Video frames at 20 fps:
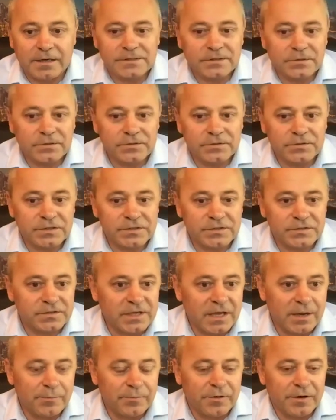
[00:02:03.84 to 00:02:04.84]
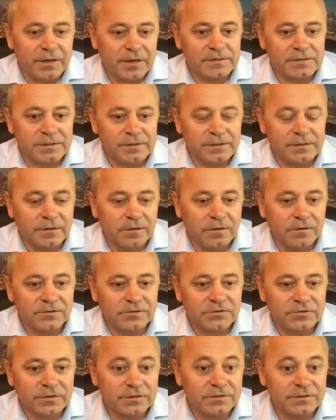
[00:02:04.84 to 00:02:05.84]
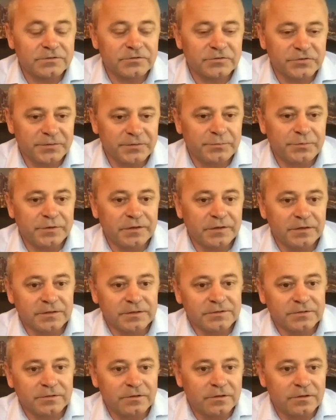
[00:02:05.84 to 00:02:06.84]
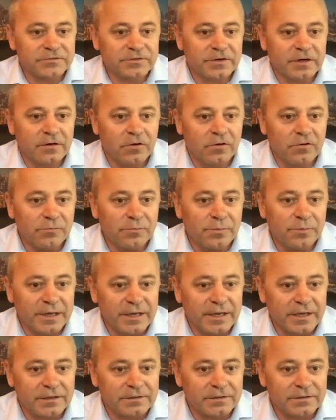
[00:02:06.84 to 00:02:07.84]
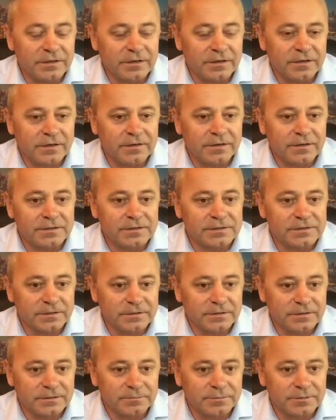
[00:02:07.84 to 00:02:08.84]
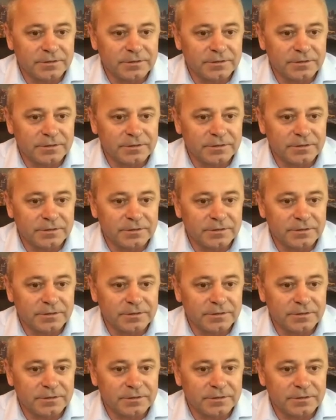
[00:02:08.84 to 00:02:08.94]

So just to summarize, the three pillars: ultra low band is the